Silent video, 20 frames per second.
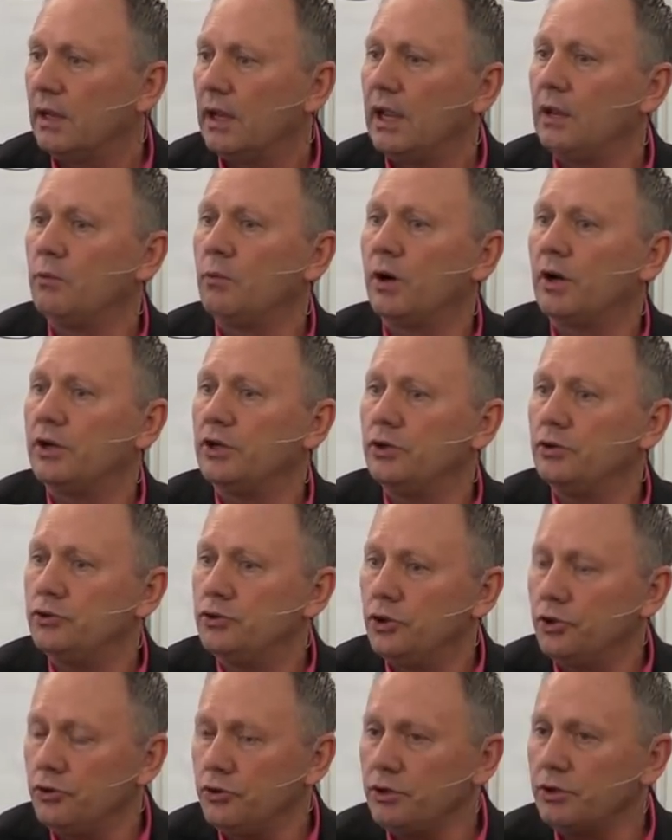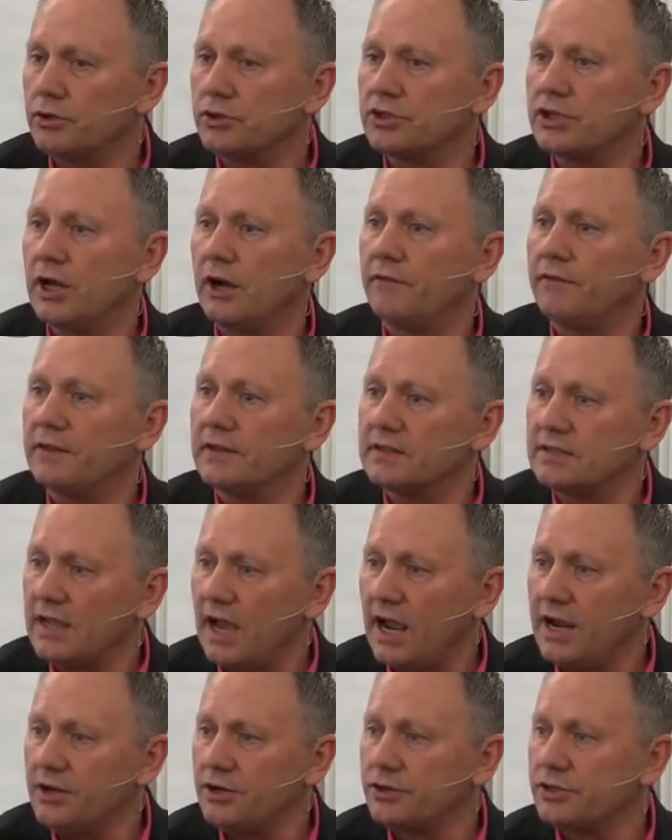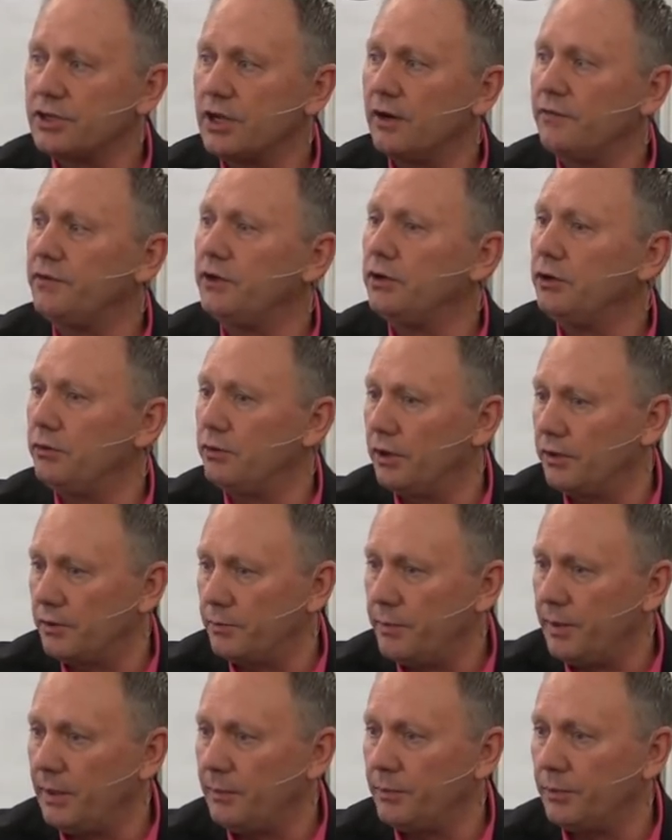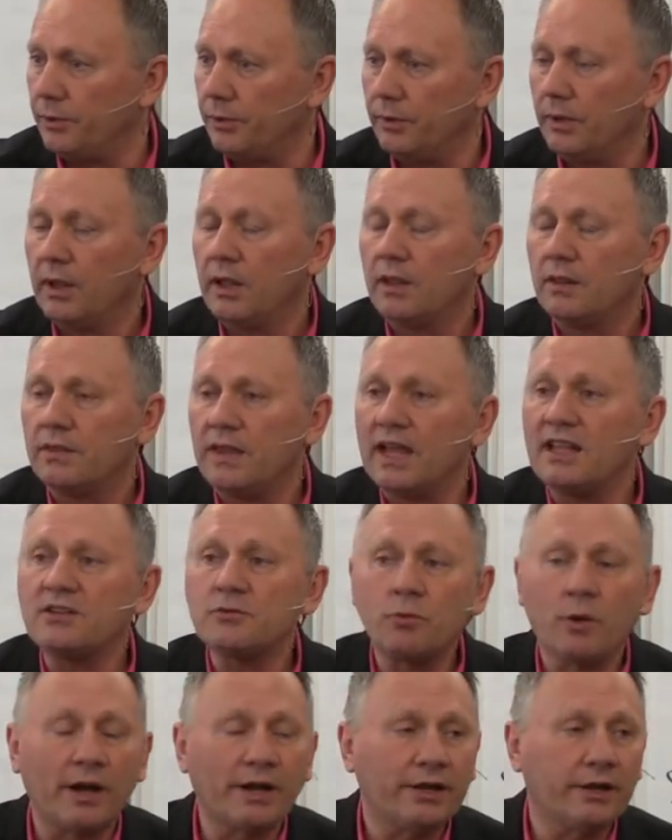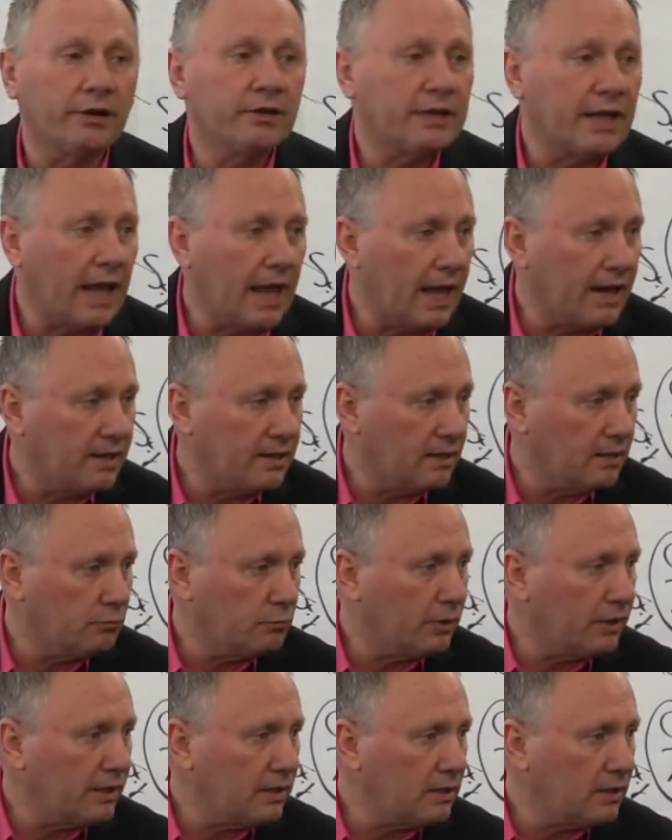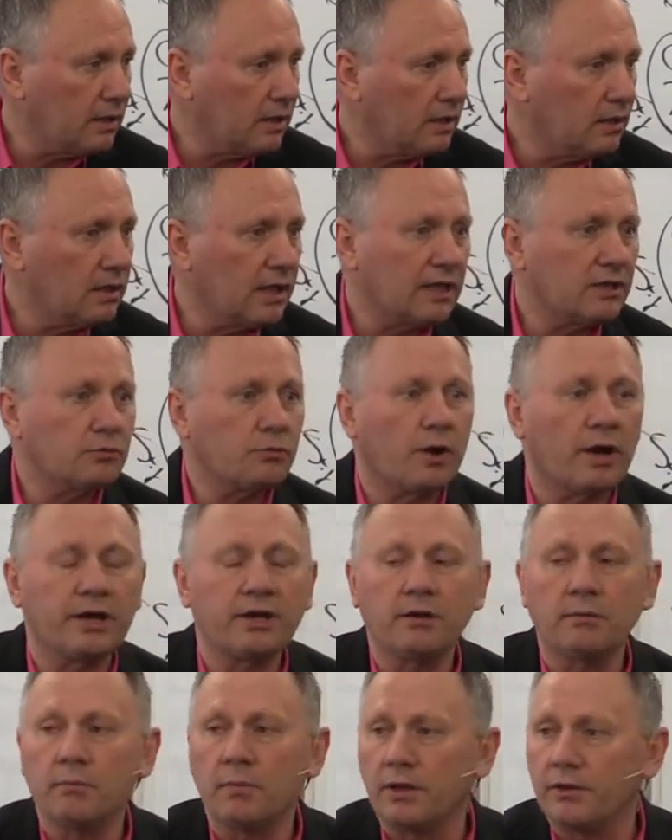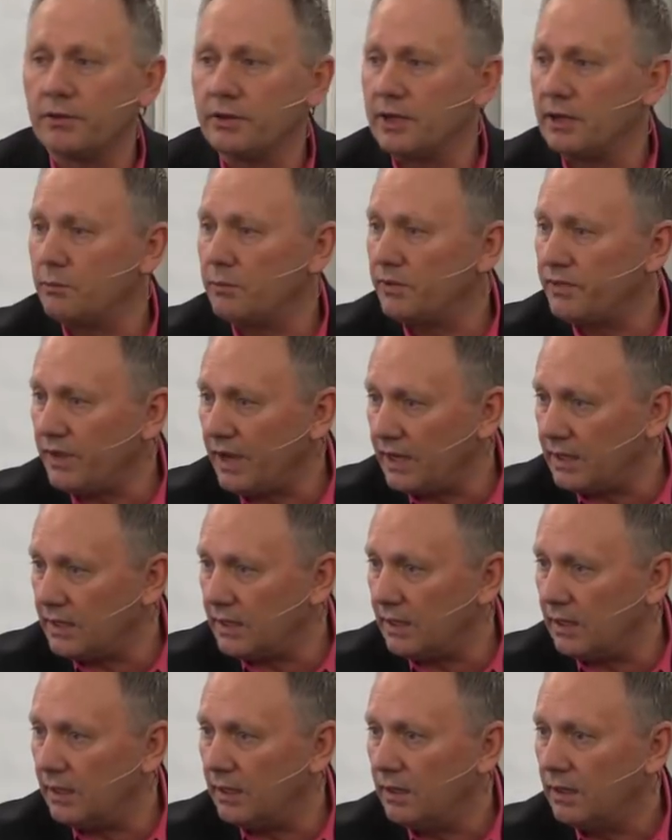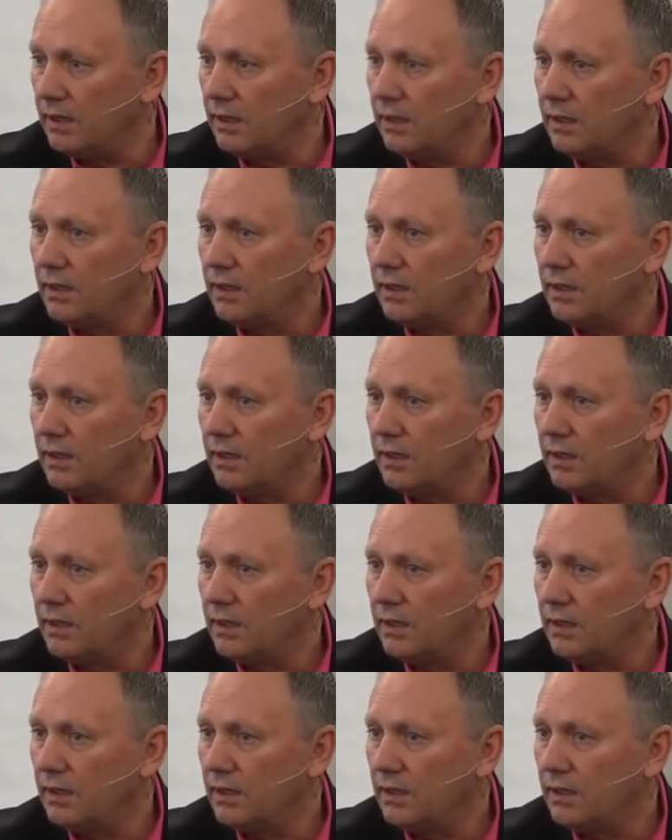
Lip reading: And what you do to yourself inside yourself, you do to other people. That's why your dad did what he did. That's why your mother did what they did.